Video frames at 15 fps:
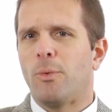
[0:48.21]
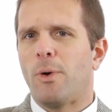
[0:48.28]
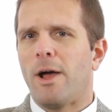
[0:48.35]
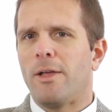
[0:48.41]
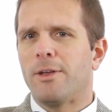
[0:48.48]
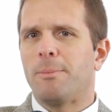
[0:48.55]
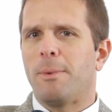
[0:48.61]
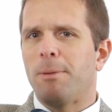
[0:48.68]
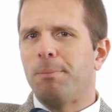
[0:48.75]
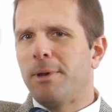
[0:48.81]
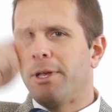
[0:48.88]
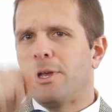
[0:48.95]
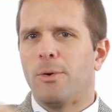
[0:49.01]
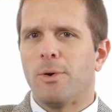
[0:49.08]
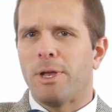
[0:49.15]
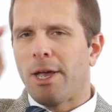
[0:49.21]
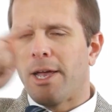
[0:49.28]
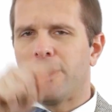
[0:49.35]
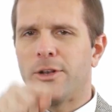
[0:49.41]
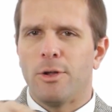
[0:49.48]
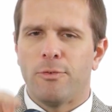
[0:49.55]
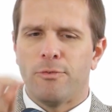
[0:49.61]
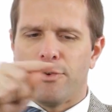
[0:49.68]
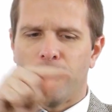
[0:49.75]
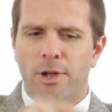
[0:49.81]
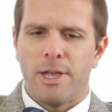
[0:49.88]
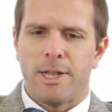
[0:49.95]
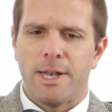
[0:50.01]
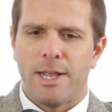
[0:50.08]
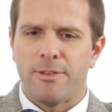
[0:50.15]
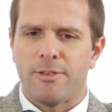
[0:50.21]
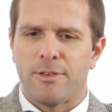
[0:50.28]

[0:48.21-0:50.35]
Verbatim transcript: while it might be going end over end as